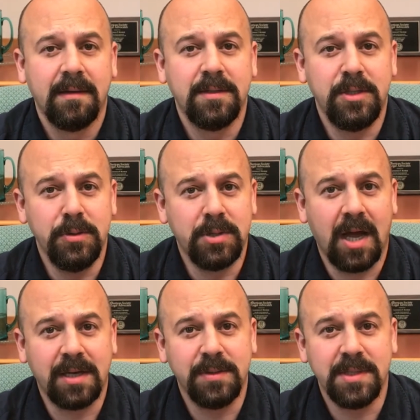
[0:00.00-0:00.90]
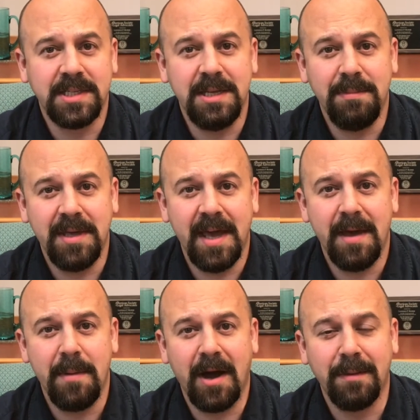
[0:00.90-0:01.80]
Do talk to a CPA
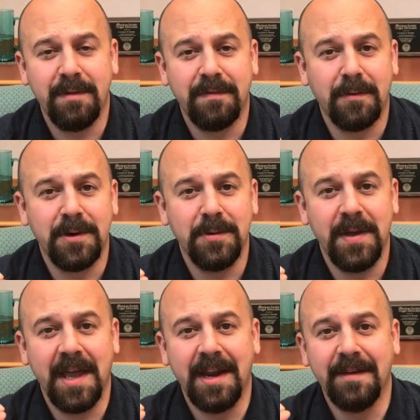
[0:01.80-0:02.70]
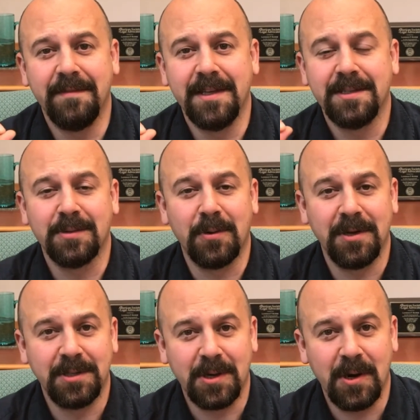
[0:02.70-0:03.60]
about it before doing any of this, or
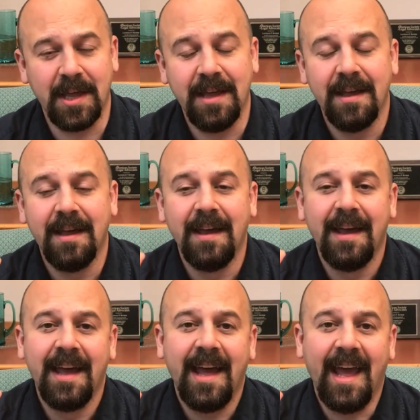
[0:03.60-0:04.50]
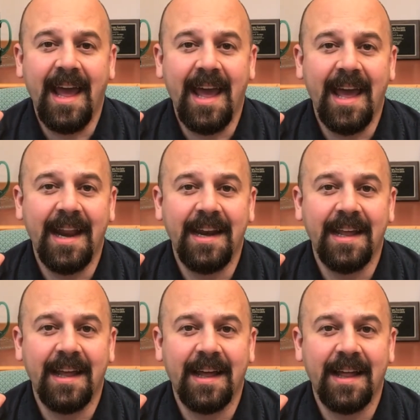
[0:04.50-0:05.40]
an attorney. And
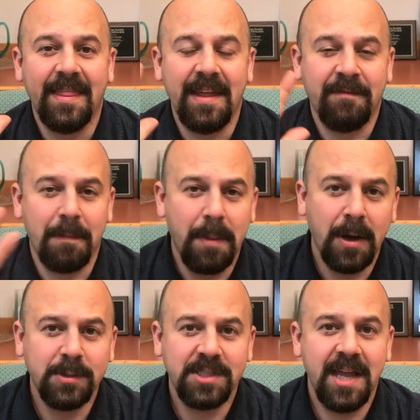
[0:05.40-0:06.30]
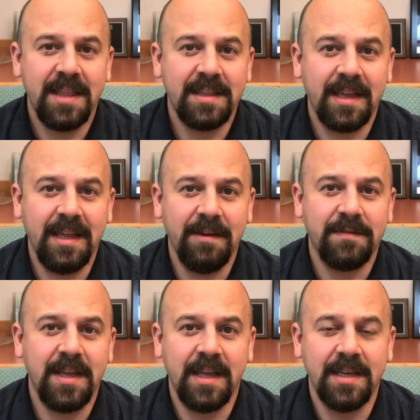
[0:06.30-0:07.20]
then for post-death
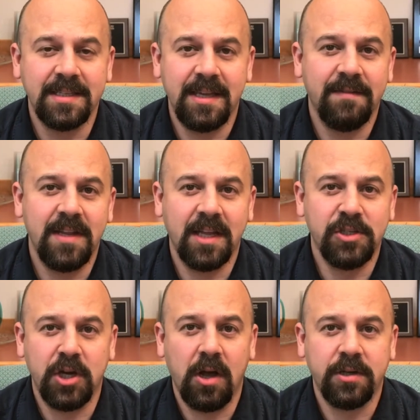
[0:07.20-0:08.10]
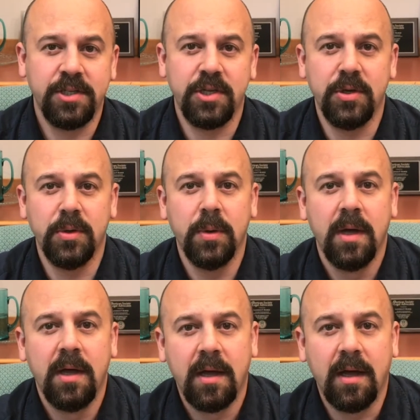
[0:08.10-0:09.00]
gifting is gifting a chunk to
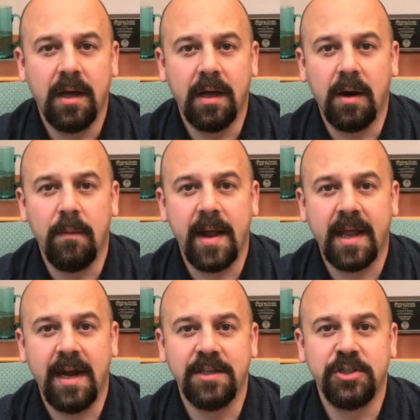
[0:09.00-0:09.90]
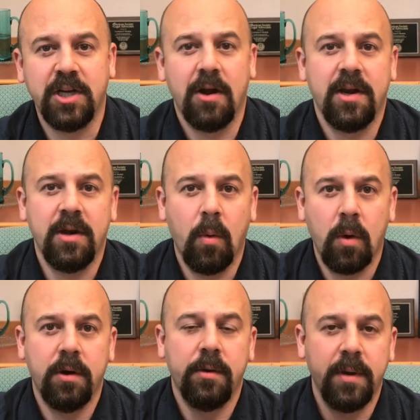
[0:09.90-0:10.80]
a recognized charity in
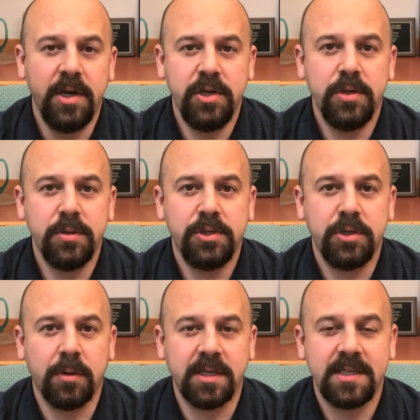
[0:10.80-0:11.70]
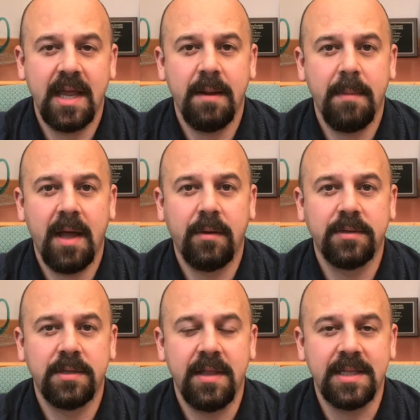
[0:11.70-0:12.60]
order to reduce your estate
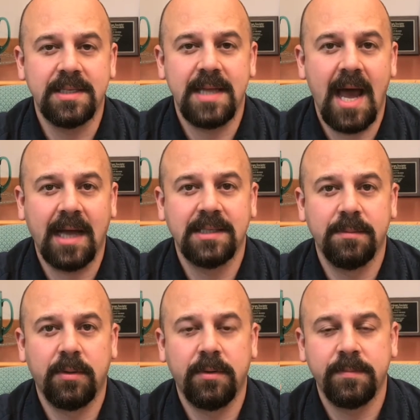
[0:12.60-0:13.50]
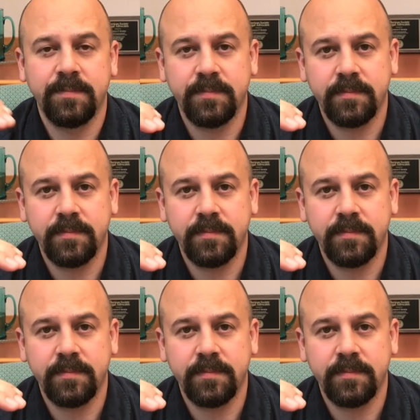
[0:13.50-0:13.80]
amount that's taxable